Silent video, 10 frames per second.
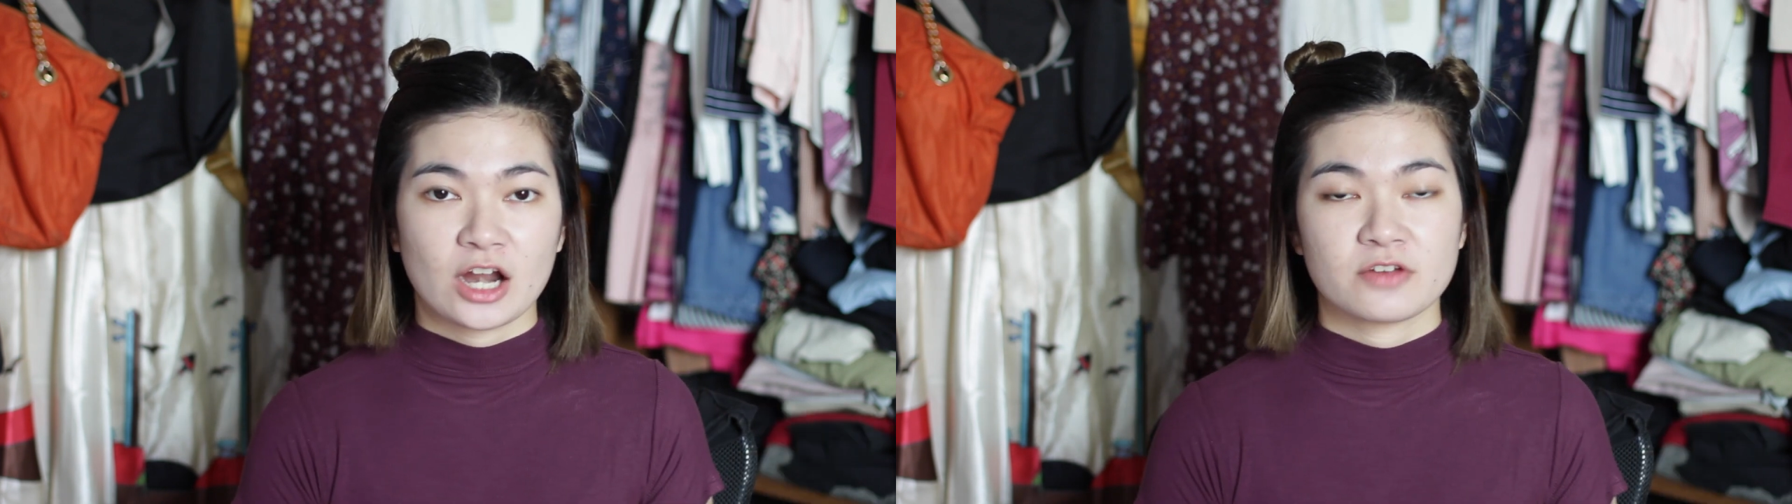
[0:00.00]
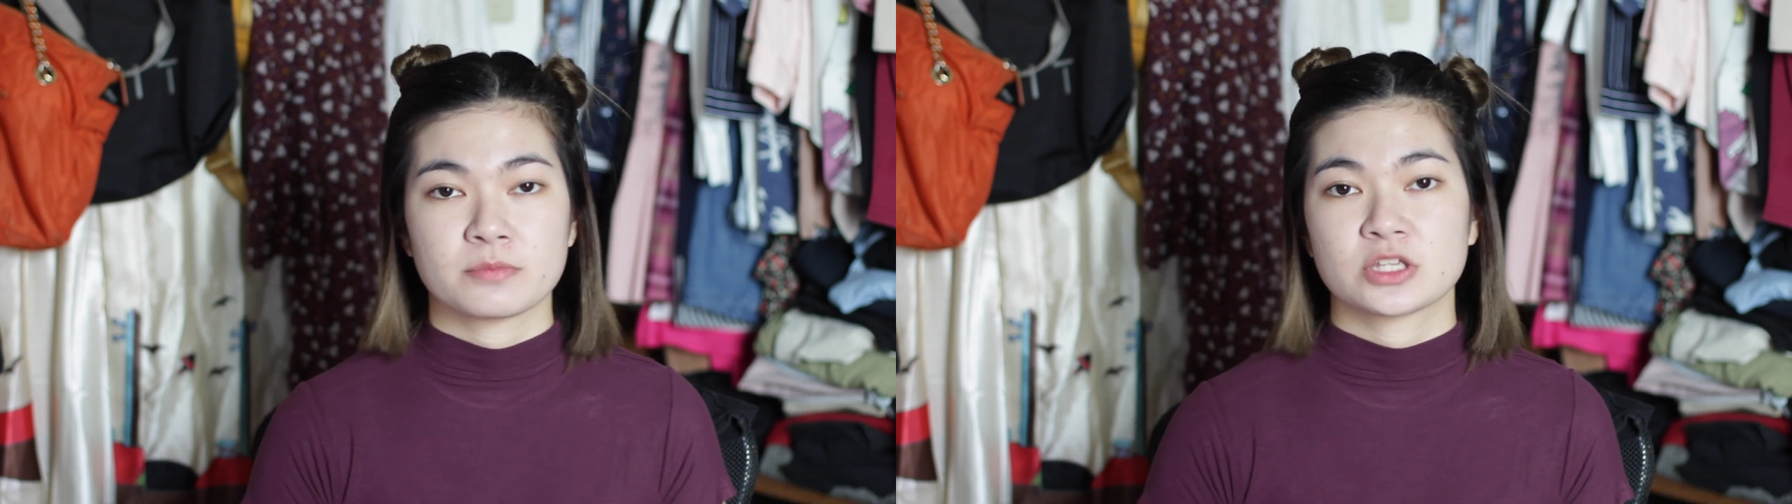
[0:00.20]

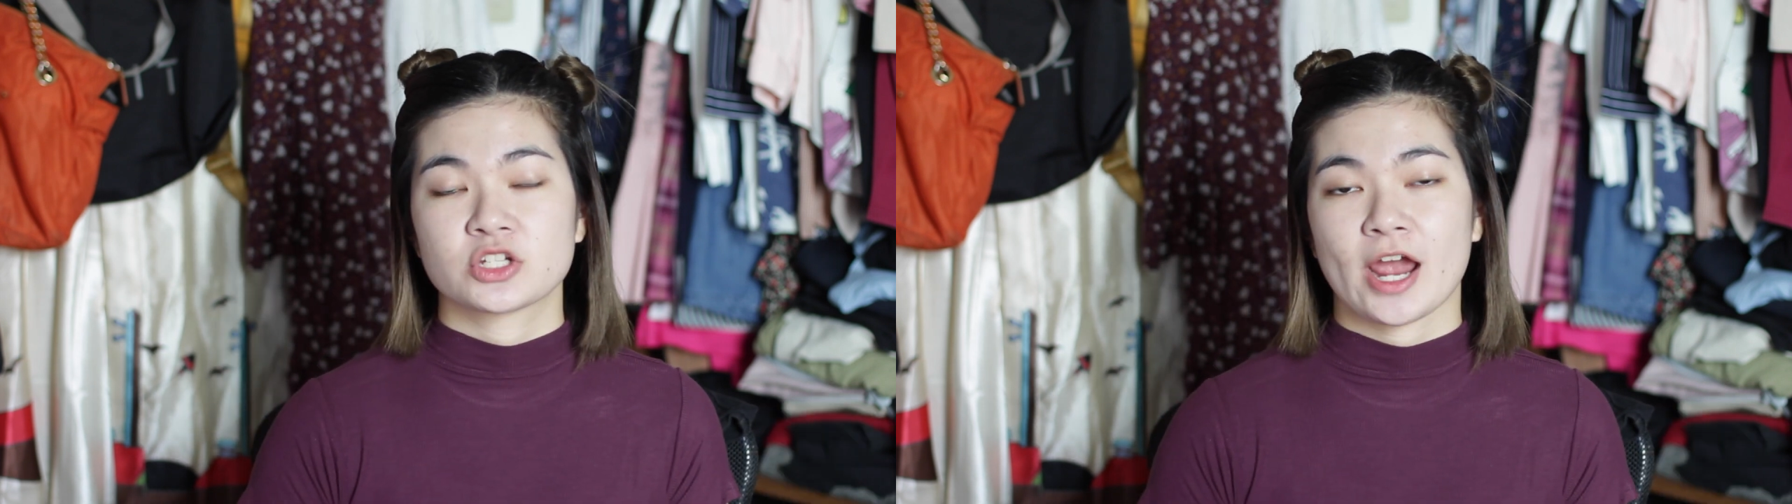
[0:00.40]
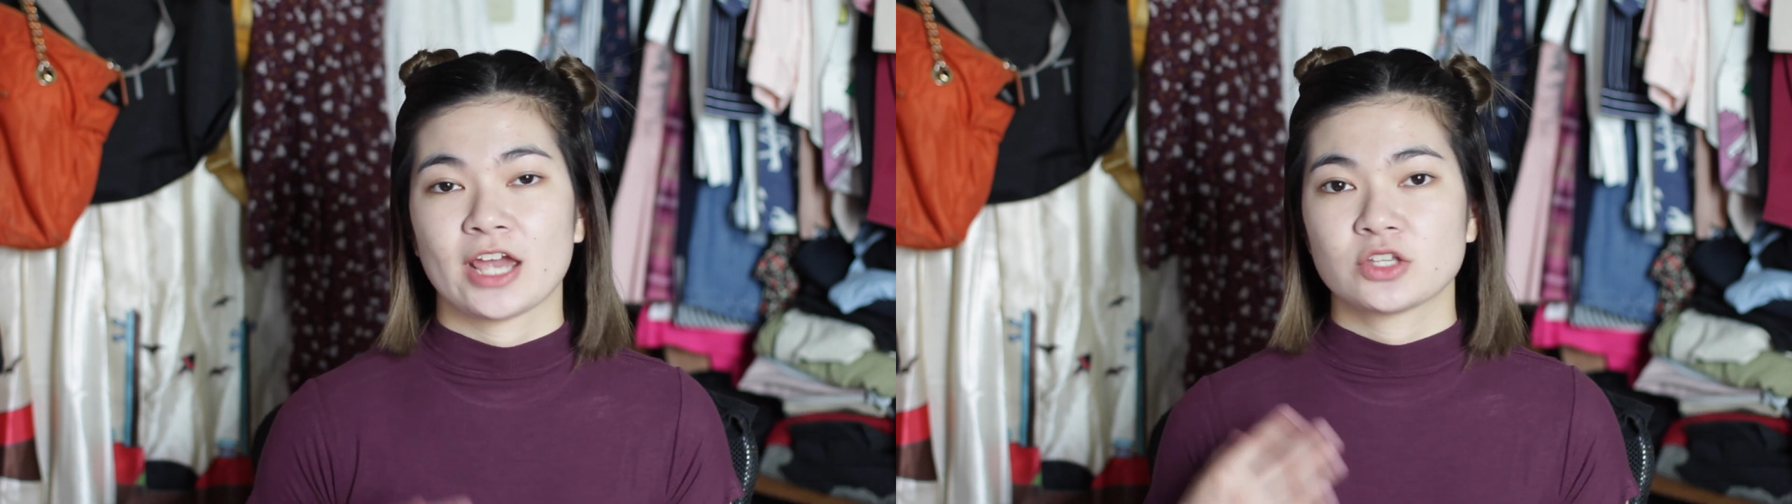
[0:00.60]
I've been
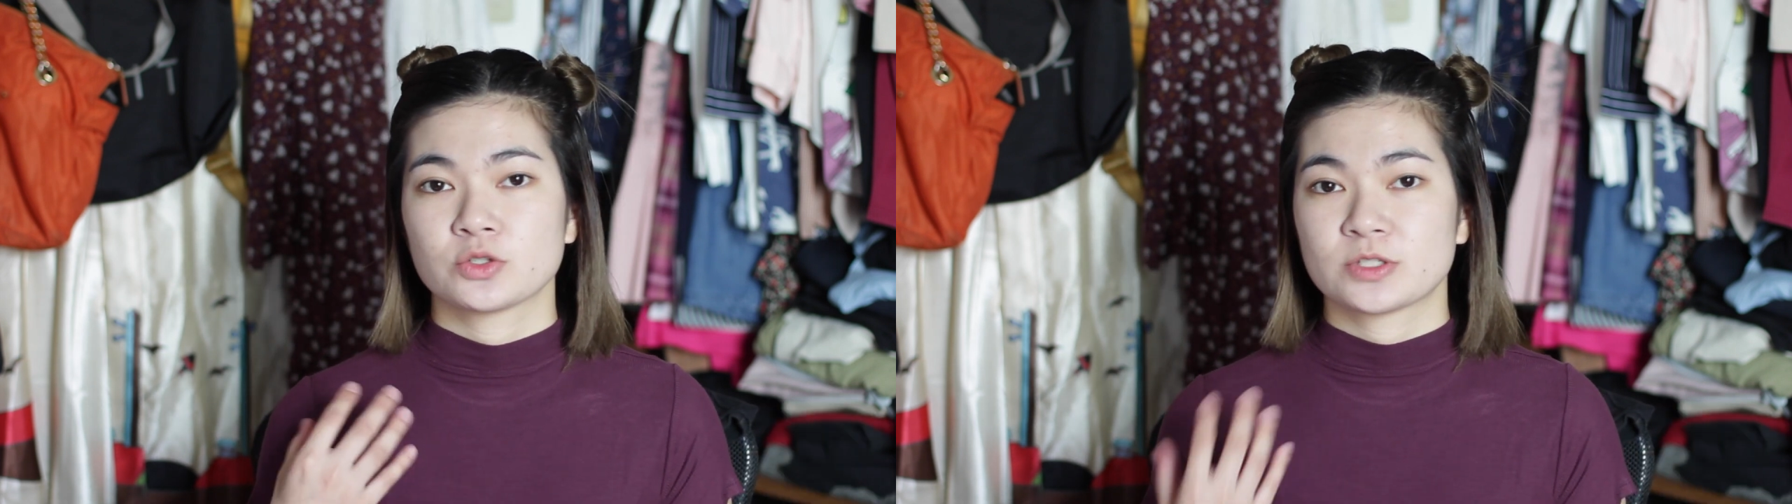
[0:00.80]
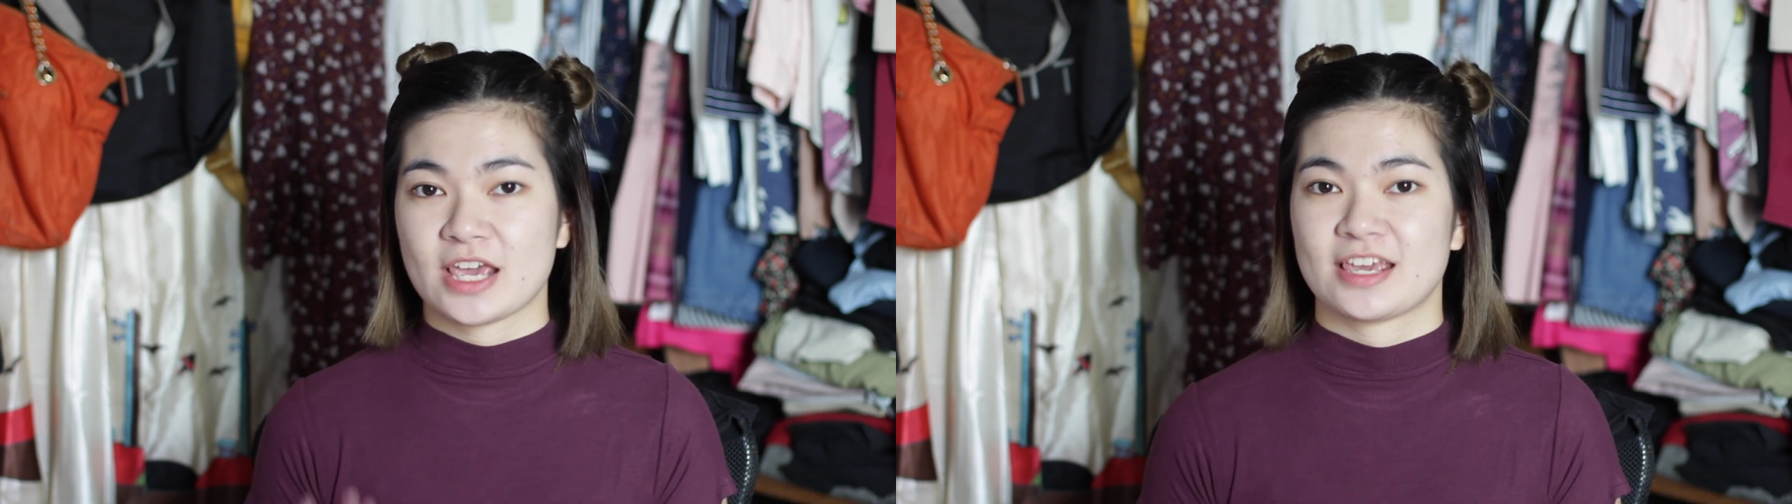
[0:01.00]
trying
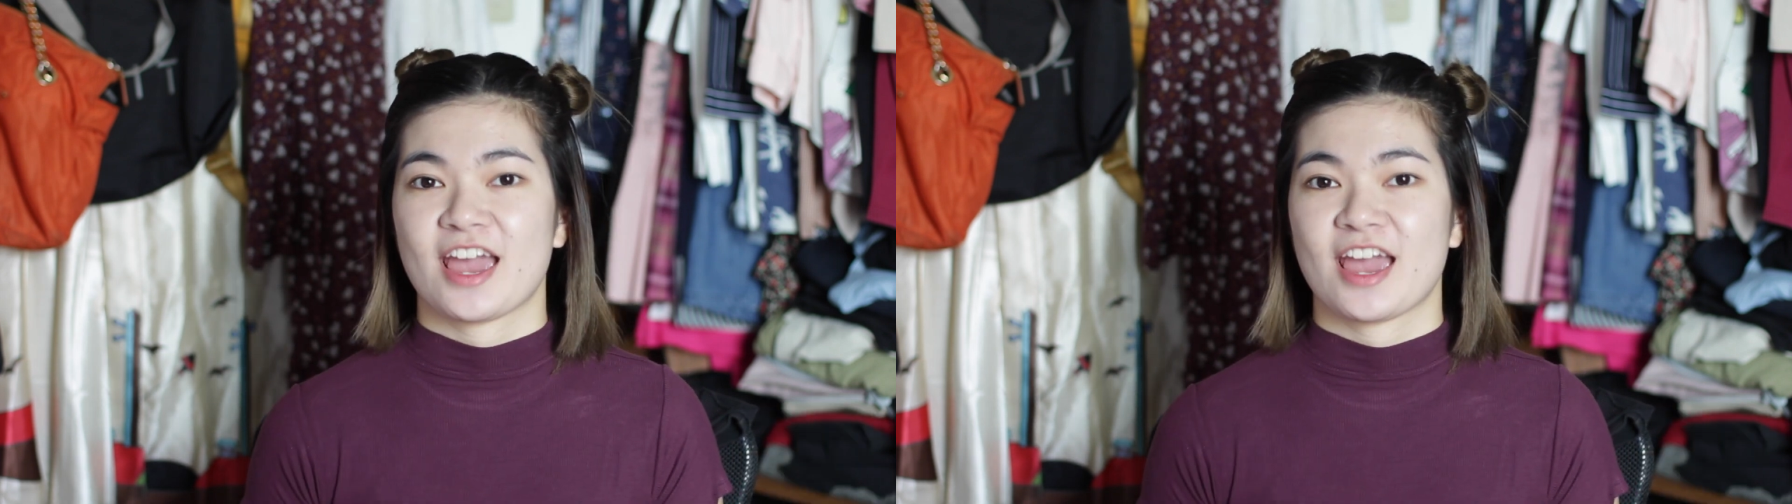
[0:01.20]
to take